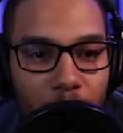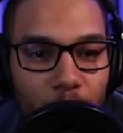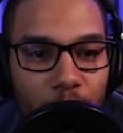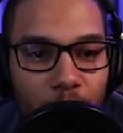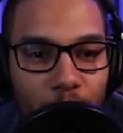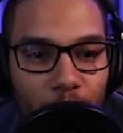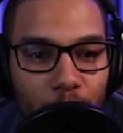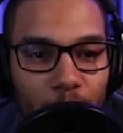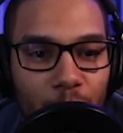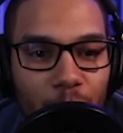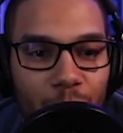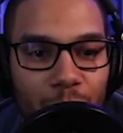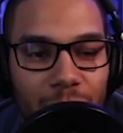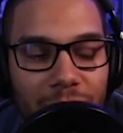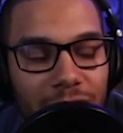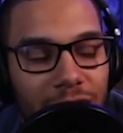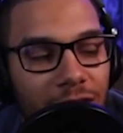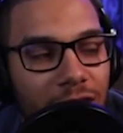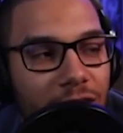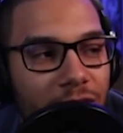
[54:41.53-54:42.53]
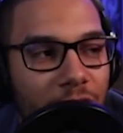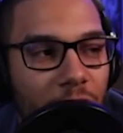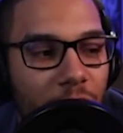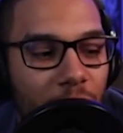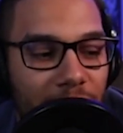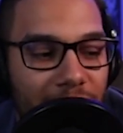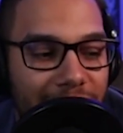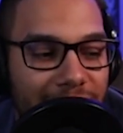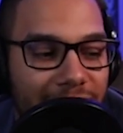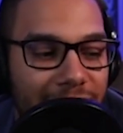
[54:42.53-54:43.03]
Miyamoto, or
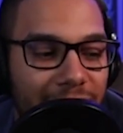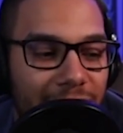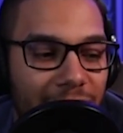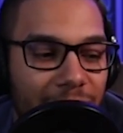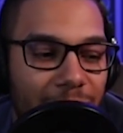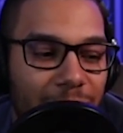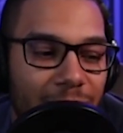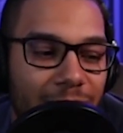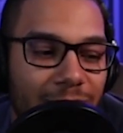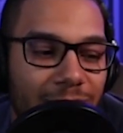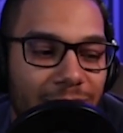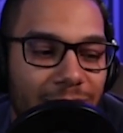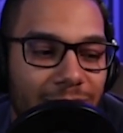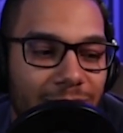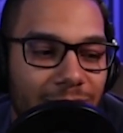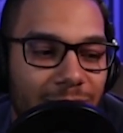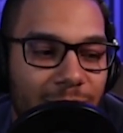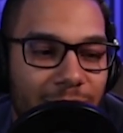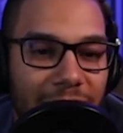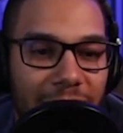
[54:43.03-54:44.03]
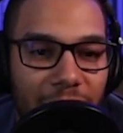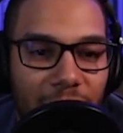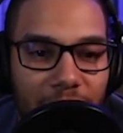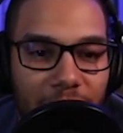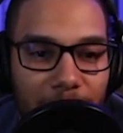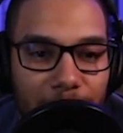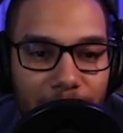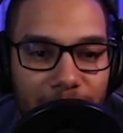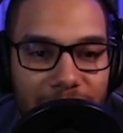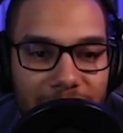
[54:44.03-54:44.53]
no, it's
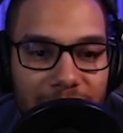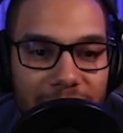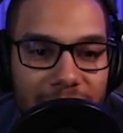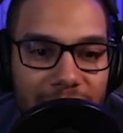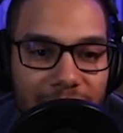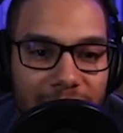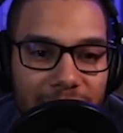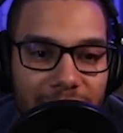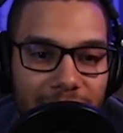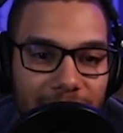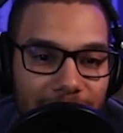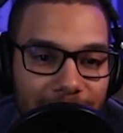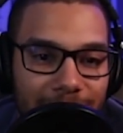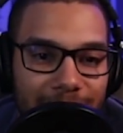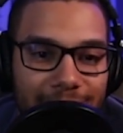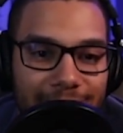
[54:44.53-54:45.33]
Sakurai Presents.